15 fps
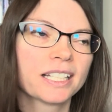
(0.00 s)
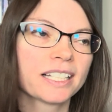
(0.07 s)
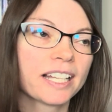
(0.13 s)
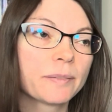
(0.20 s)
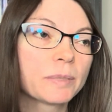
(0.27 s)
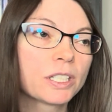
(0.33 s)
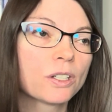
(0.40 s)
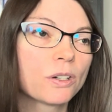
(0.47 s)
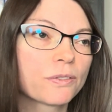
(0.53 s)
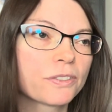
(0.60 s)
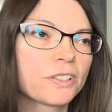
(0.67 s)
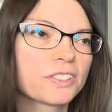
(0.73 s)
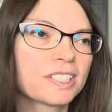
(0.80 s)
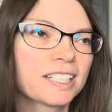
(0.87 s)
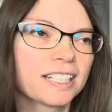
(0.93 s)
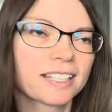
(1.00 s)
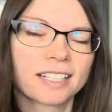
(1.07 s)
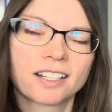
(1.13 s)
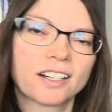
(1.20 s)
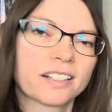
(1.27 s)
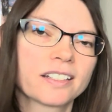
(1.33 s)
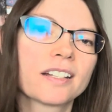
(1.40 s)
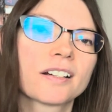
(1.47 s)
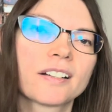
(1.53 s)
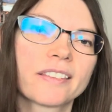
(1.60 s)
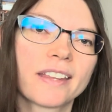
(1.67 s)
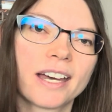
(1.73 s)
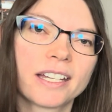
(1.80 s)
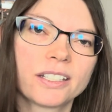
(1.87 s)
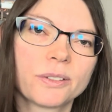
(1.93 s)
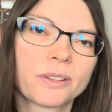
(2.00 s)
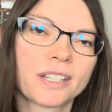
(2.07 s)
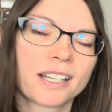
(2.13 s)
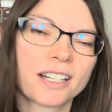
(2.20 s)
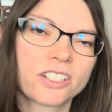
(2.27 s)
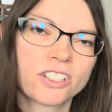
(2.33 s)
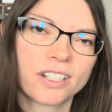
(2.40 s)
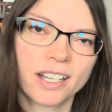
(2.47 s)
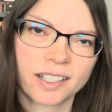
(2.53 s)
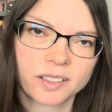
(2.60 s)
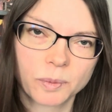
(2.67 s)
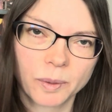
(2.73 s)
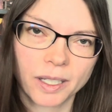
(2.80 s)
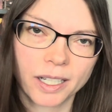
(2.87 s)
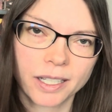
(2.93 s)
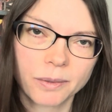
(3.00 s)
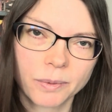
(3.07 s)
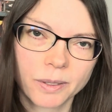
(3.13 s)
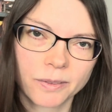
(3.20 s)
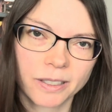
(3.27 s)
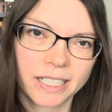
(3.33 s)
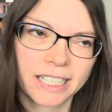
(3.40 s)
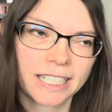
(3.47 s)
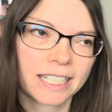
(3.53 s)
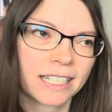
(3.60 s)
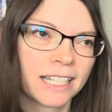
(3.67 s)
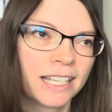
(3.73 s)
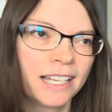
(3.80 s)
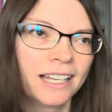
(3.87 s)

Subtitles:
Let me know if there's anything on here that you think I should expedite when reading,